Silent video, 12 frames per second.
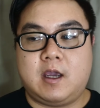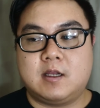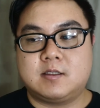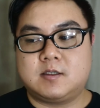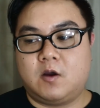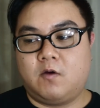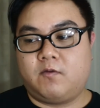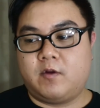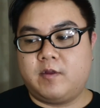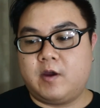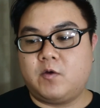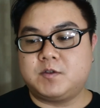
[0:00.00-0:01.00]
And so for
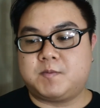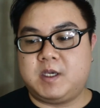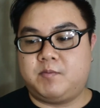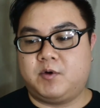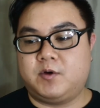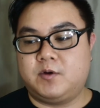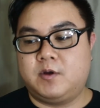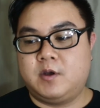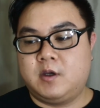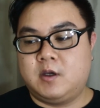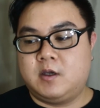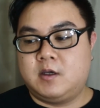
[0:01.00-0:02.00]
those people
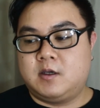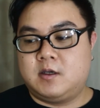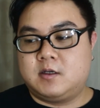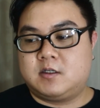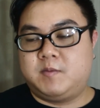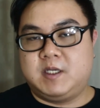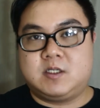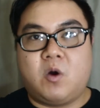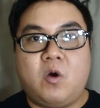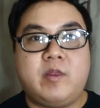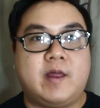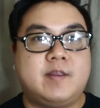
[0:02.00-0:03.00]
to be
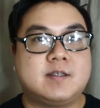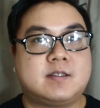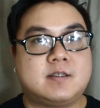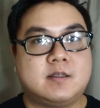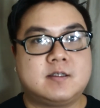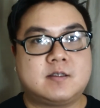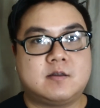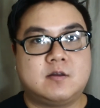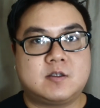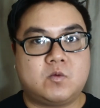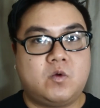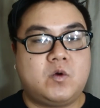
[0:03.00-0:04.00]
told that
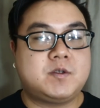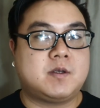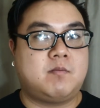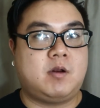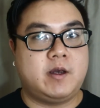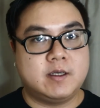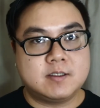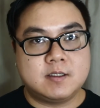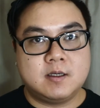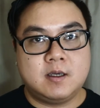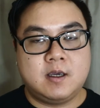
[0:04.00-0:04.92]
this rule's in place,